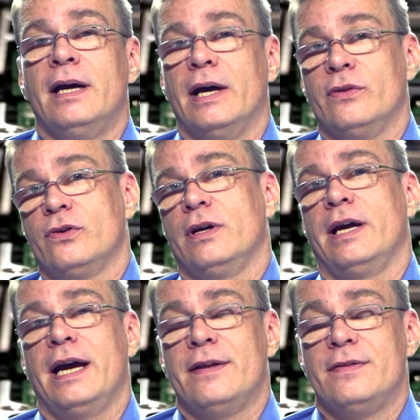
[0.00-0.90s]

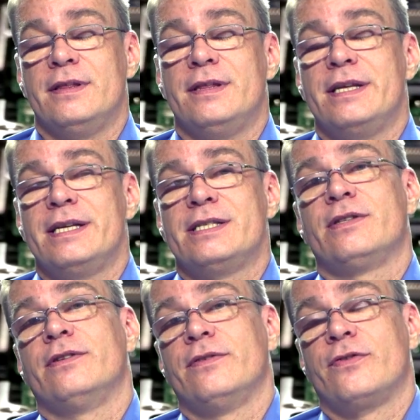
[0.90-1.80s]
And
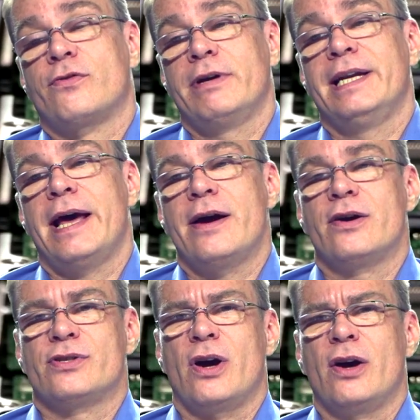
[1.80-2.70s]
these 3
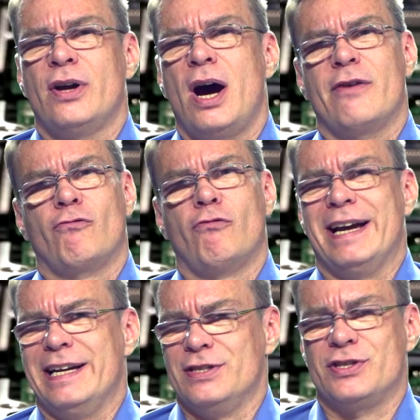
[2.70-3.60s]
layers are not
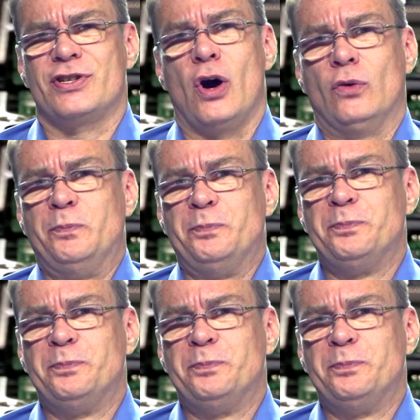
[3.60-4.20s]
written in stone.